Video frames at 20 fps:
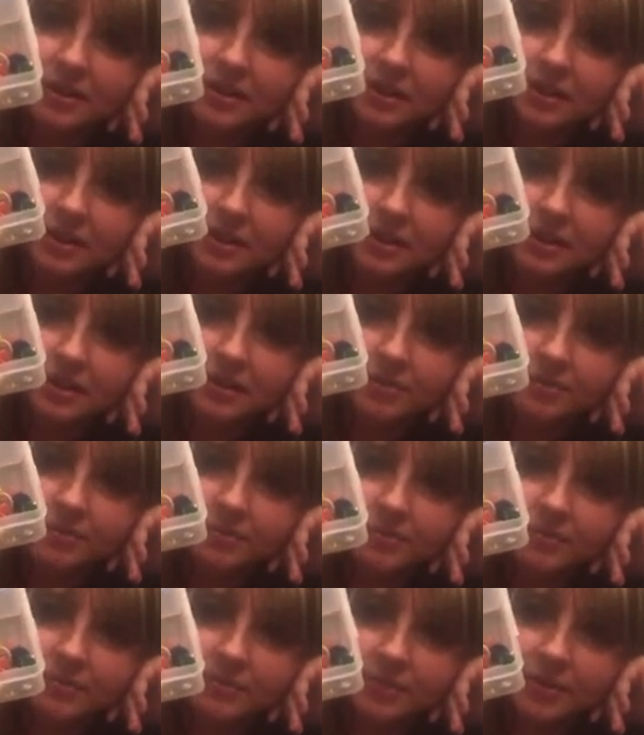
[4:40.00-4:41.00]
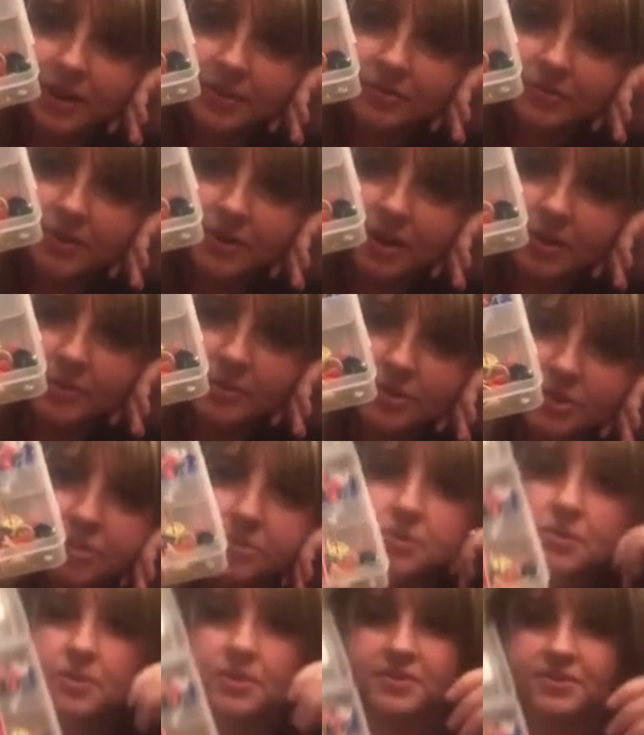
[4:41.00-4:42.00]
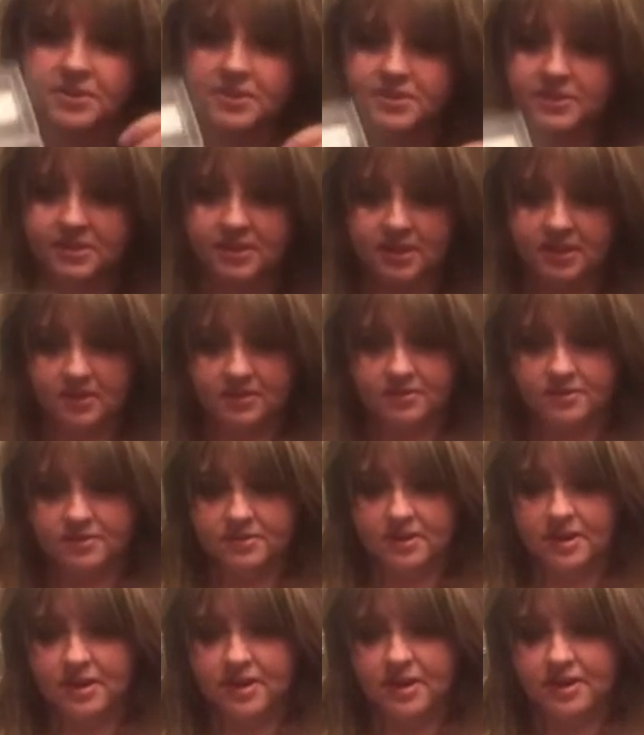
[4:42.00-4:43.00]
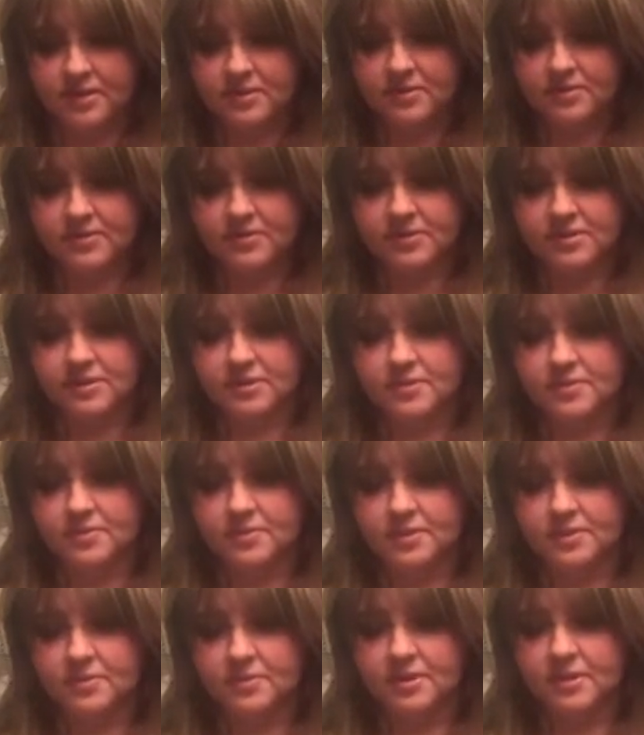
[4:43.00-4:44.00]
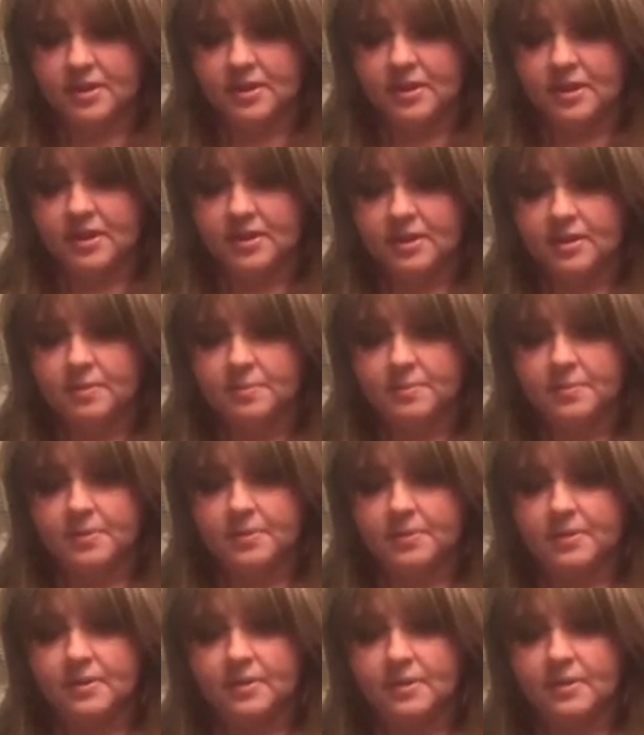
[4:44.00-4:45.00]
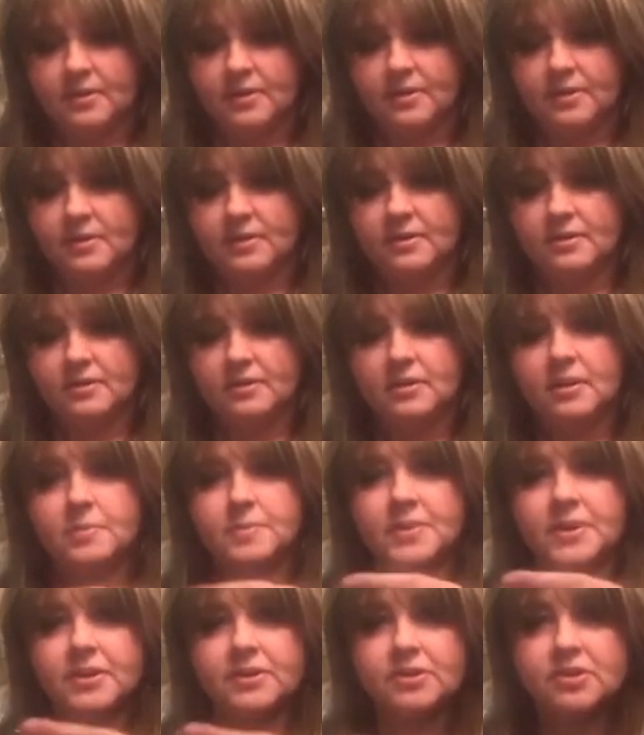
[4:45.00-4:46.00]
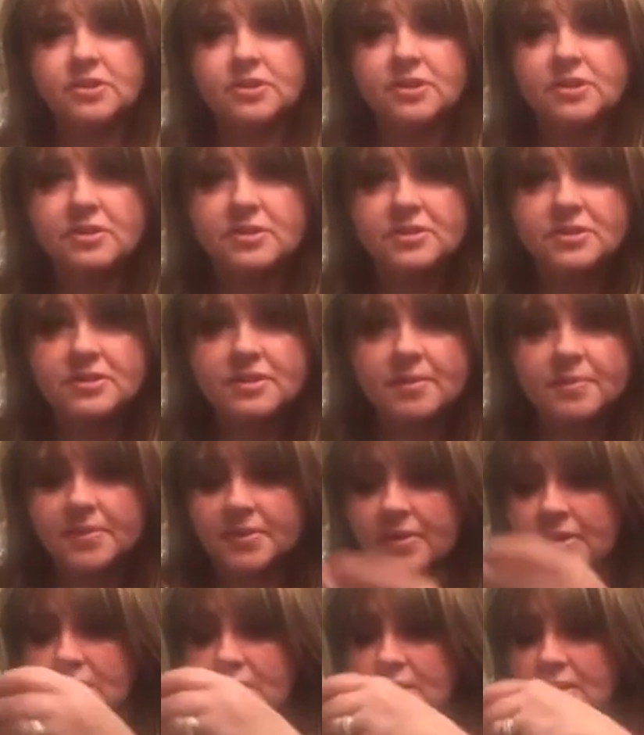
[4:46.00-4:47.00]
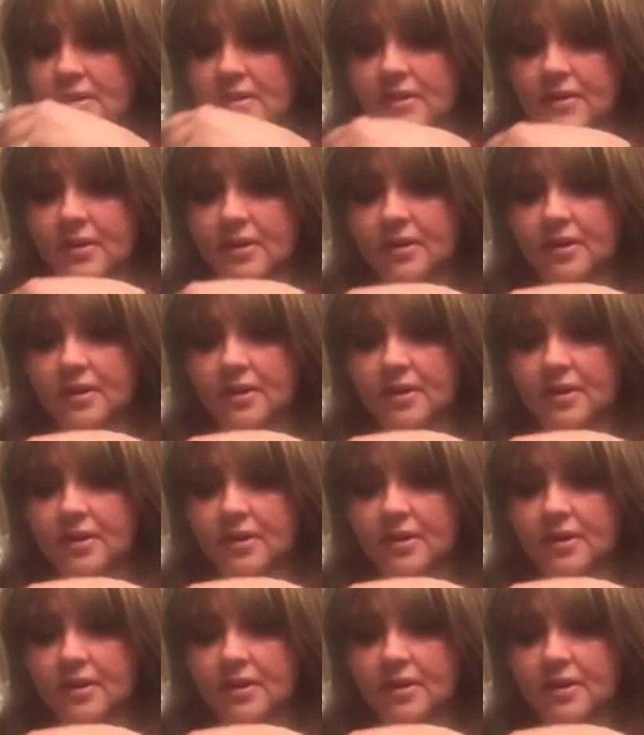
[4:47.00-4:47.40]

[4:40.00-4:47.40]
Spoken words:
I forgot what you call these things. I use these when I want to hang up a picture or something.